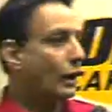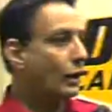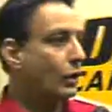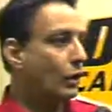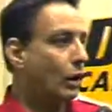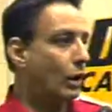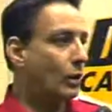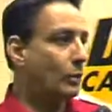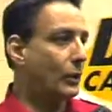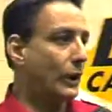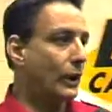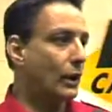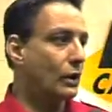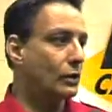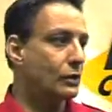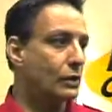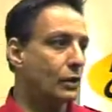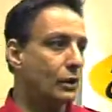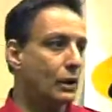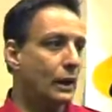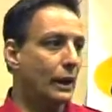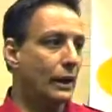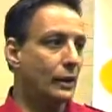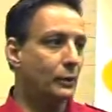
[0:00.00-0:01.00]
carburetors
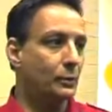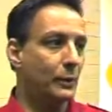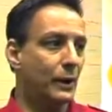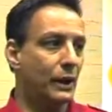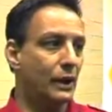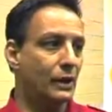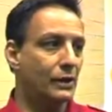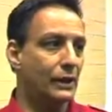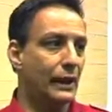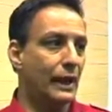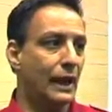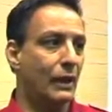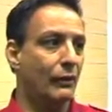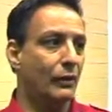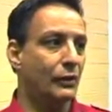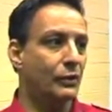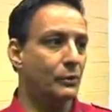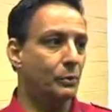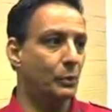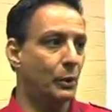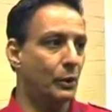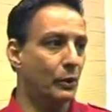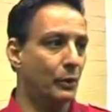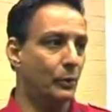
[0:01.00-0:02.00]
are nice because they have a
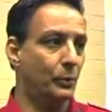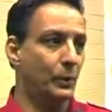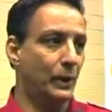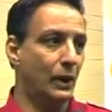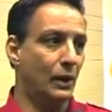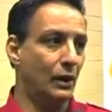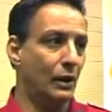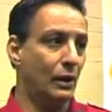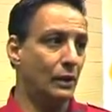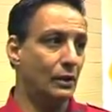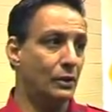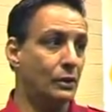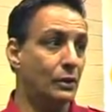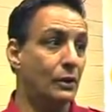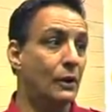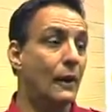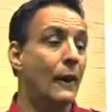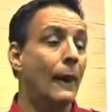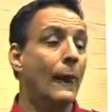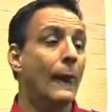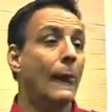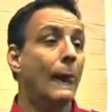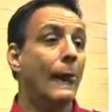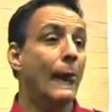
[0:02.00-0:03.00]
smooth appearance,
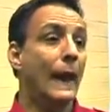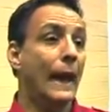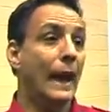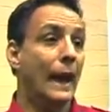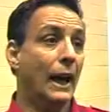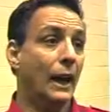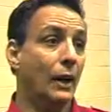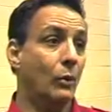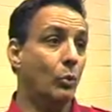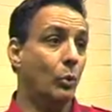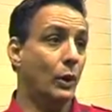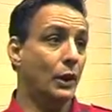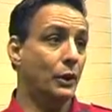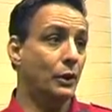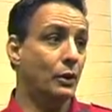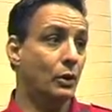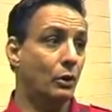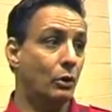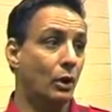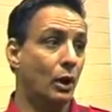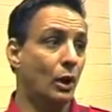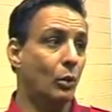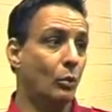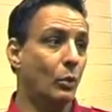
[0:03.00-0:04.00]
and when you
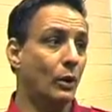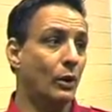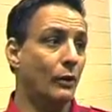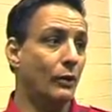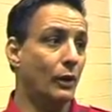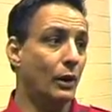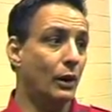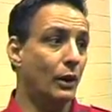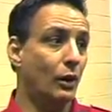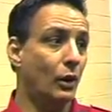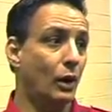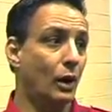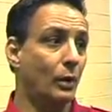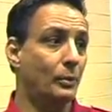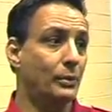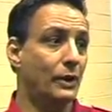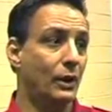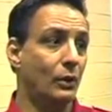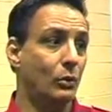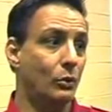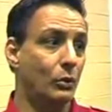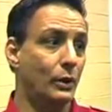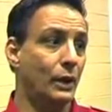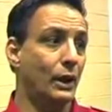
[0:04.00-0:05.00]
chrome one of our carbs,
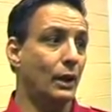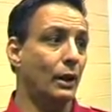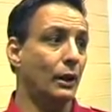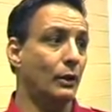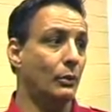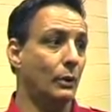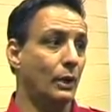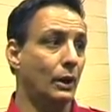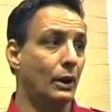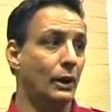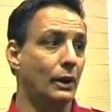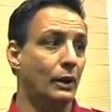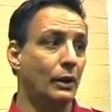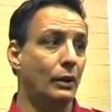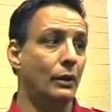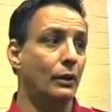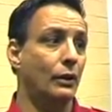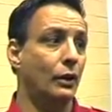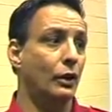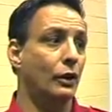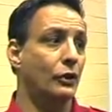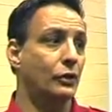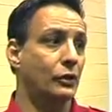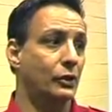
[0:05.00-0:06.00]
it really, really
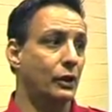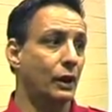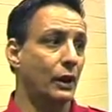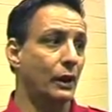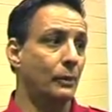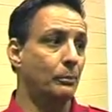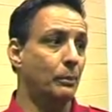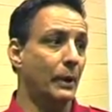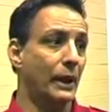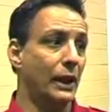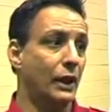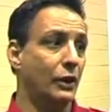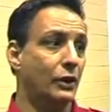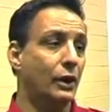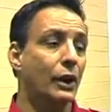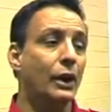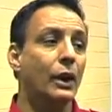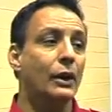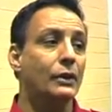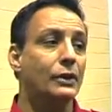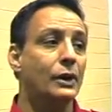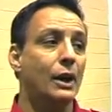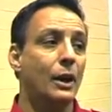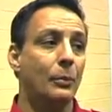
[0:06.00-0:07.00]
looks good. But it took
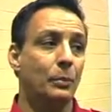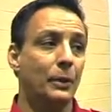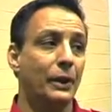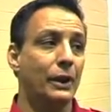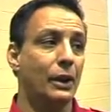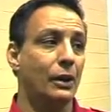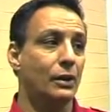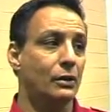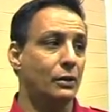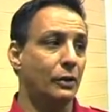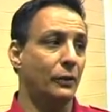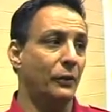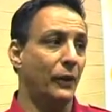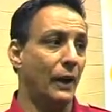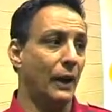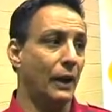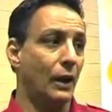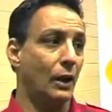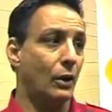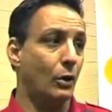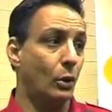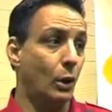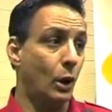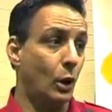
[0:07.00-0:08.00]
us a couple of years to find
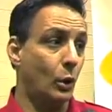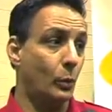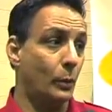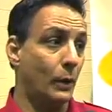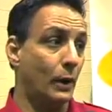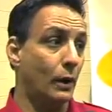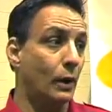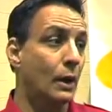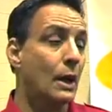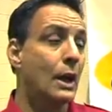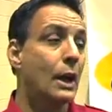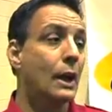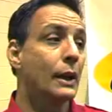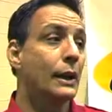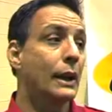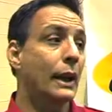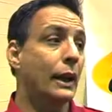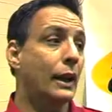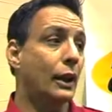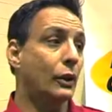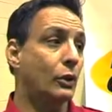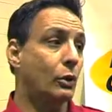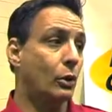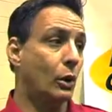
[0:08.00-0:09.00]
a chromer that
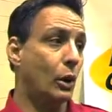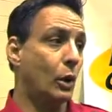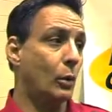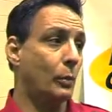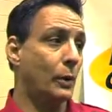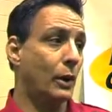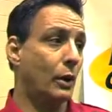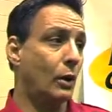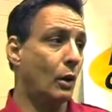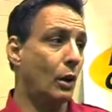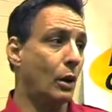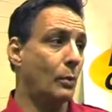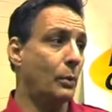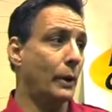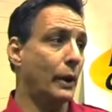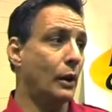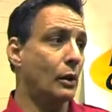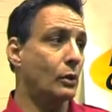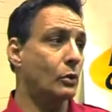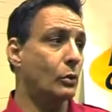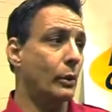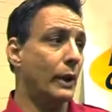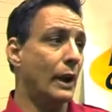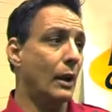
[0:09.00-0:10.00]
could chrome the
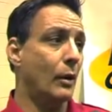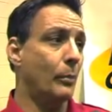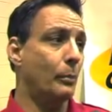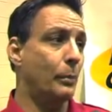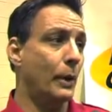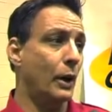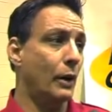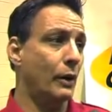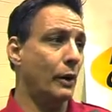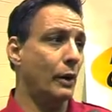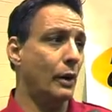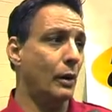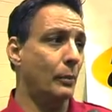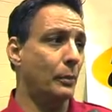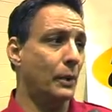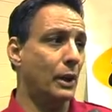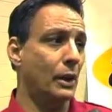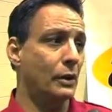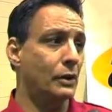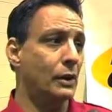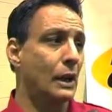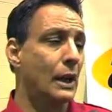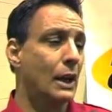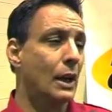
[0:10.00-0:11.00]
carburetors without burning them,
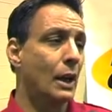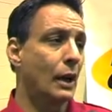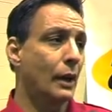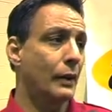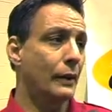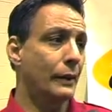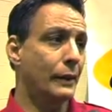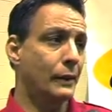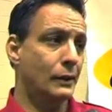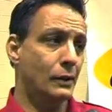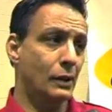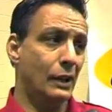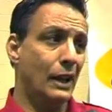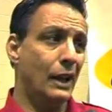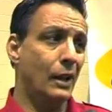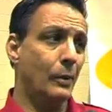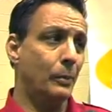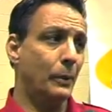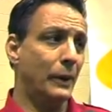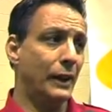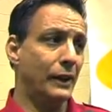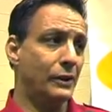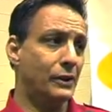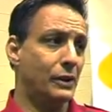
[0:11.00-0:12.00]
because there's a lot of
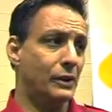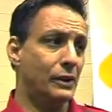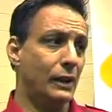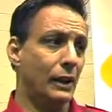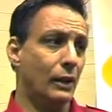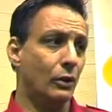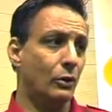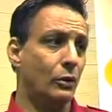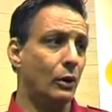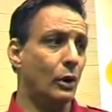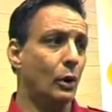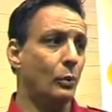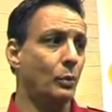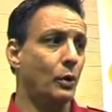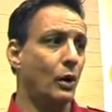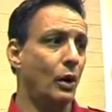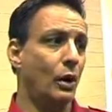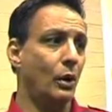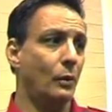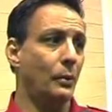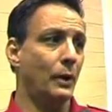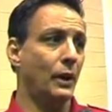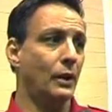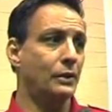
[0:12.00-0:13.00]
places that'll chrome
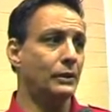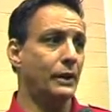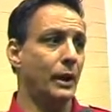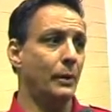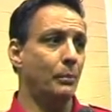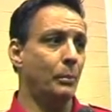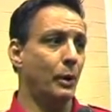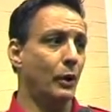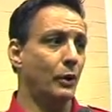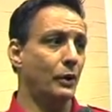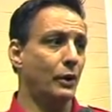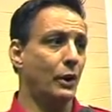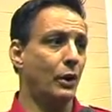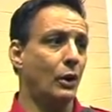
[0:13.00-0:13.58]
carburetors and they burn the